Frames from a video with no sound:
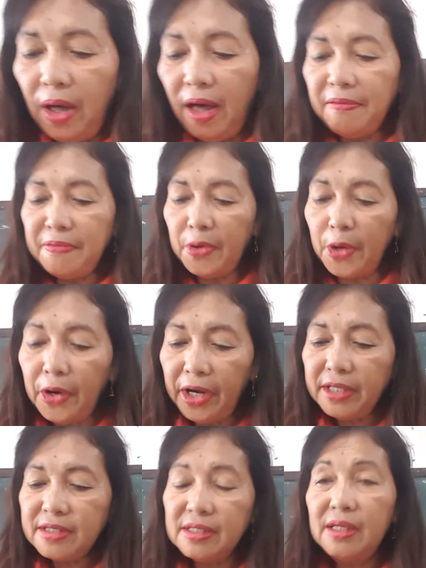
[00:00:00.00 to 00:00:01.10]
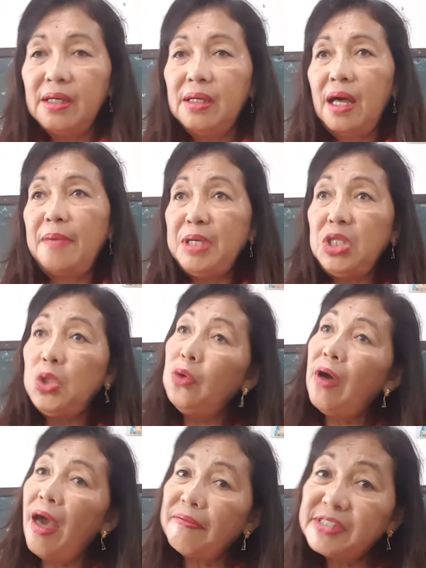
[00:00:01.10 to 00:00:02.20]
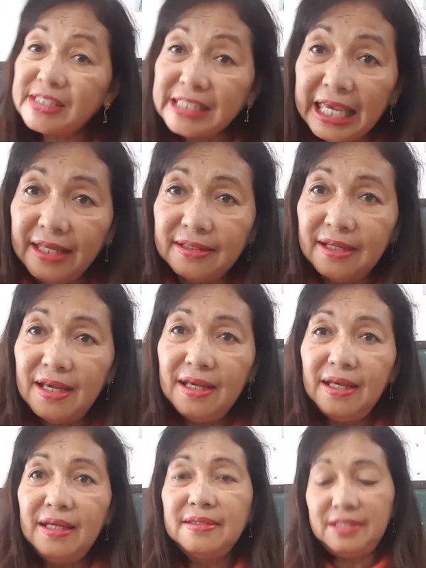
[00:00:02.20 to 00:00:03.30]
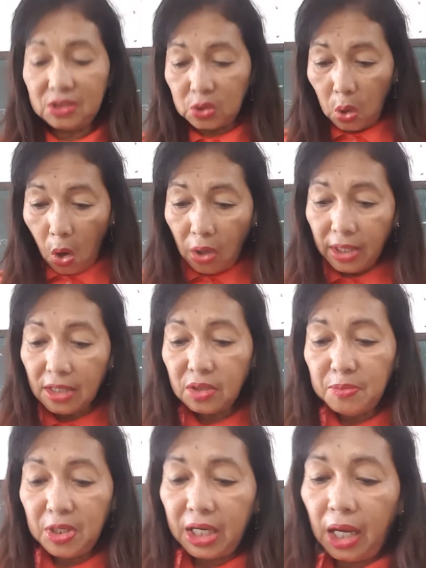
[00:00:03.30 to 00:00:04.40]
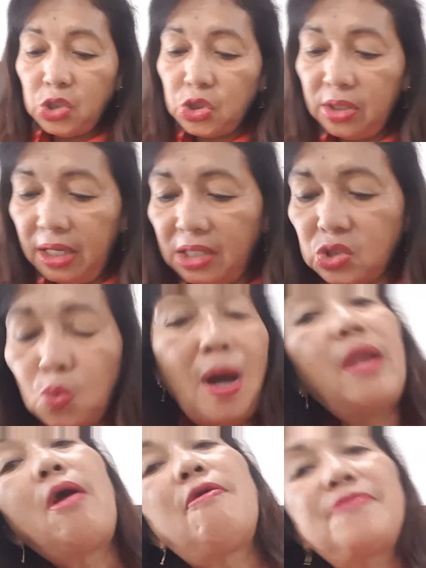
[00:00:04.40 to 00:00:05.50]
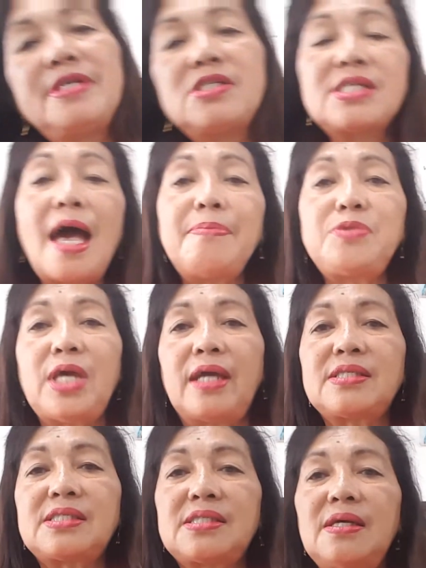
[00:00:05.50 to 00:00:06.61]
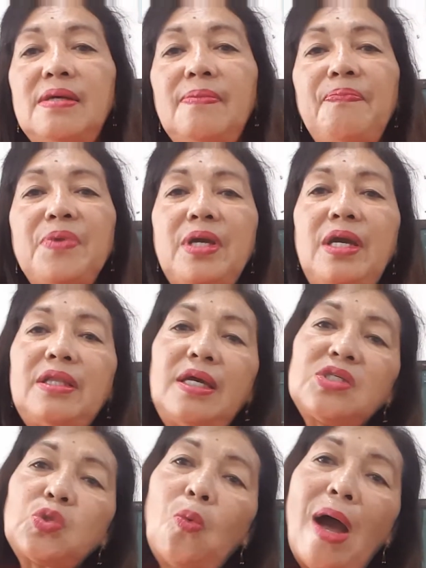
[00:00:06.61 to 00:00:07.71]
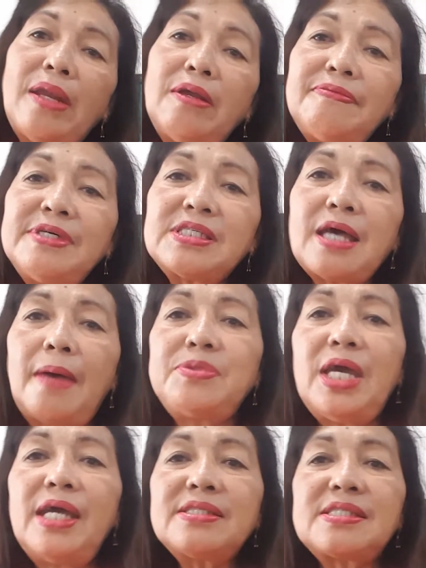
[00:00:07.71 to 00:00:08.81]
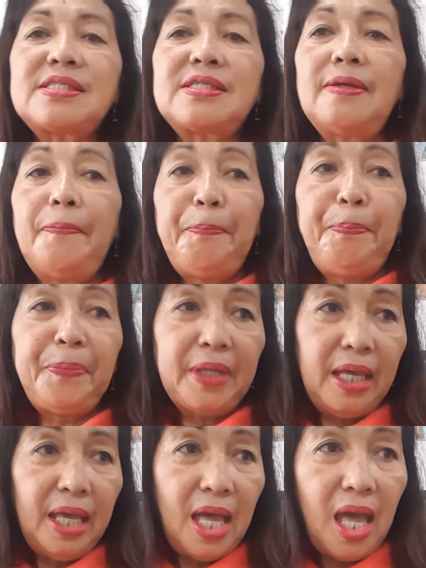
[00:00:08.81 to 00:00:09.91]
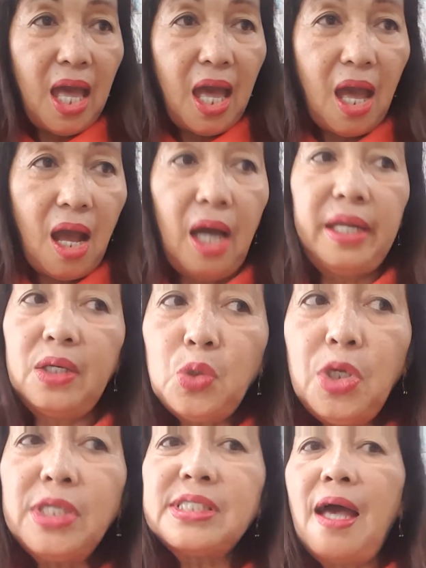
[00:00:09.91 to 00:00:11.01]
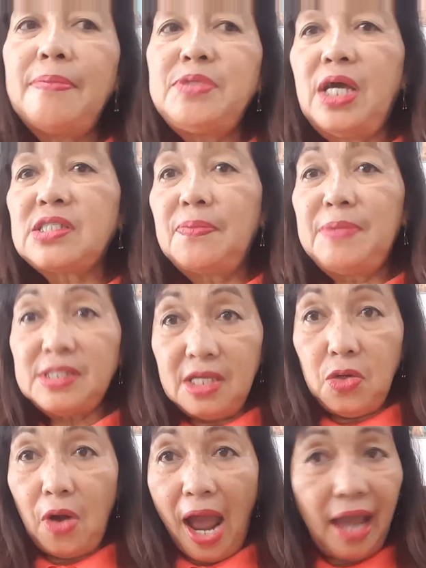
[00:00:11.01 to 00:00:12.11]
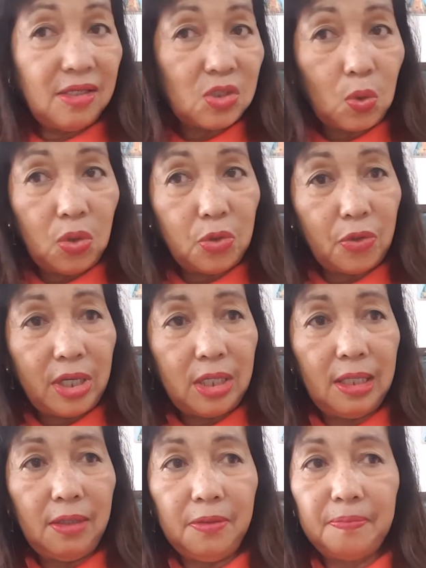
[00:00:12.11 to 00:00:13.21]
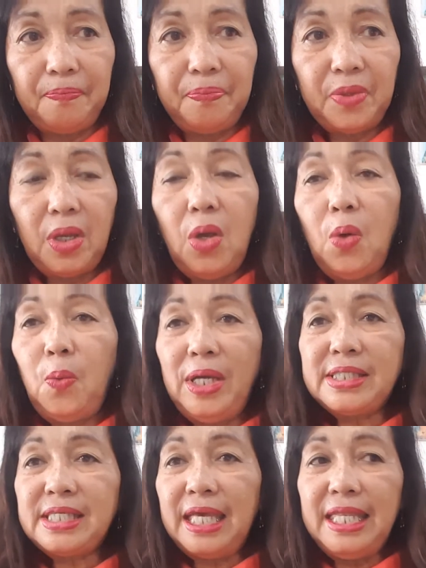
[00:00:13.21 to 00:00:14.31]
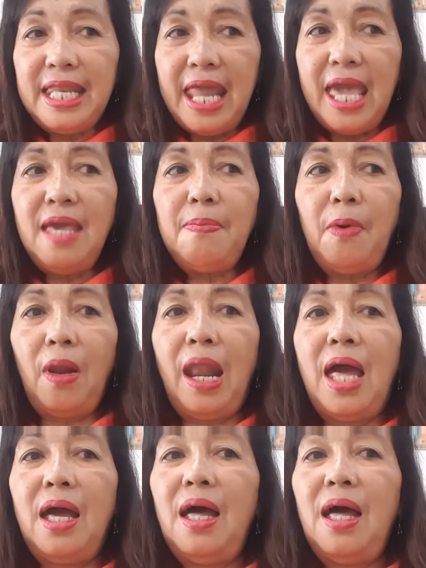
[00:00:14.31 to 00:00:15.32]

have heard, you have seen that oral communication is one of the subjects. It is one of the subjects, the core subjects of the senior high school curriculum, which enable